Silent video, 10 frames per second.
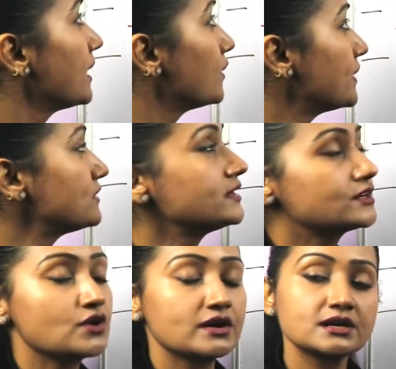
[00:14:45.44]
when we are
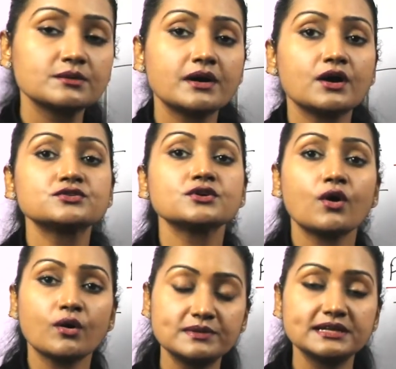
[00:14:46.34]
talking about
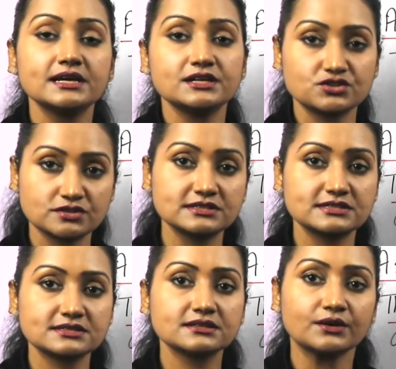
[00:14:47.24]

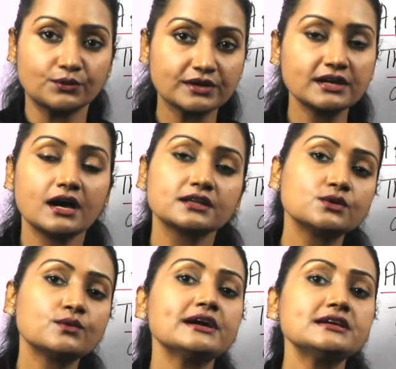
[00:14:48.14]
obligations. Okay,
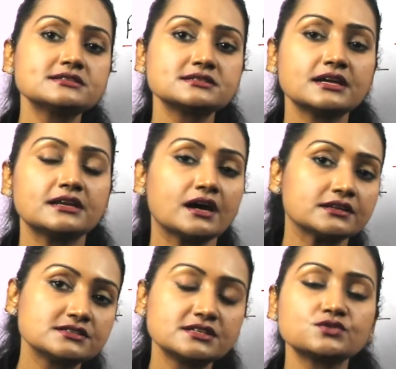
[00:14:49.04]
otherwise in
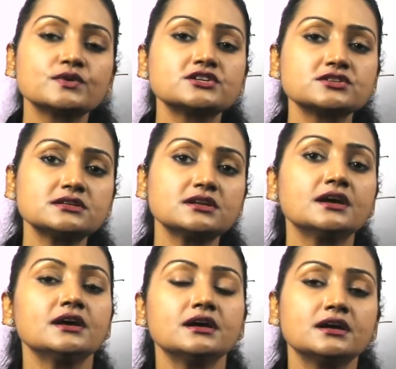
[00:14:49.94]
other situation
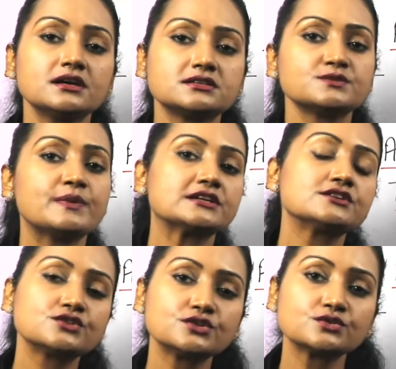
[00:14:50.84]
it is better
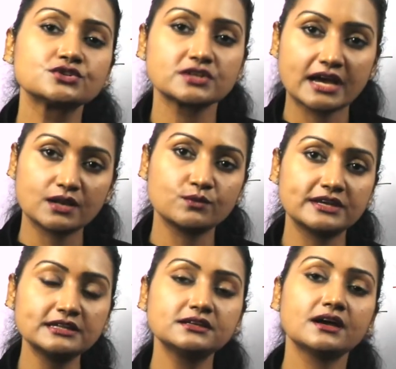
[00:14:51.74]
to use shall
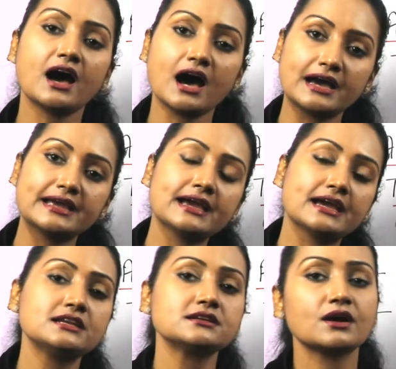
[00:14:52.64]
with I
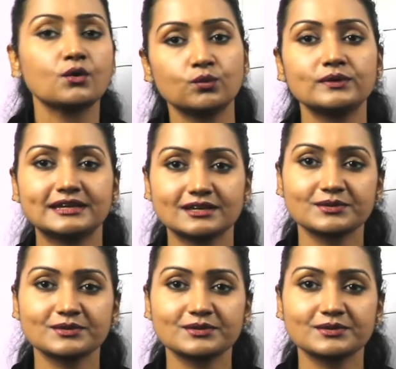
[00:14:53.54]
and we.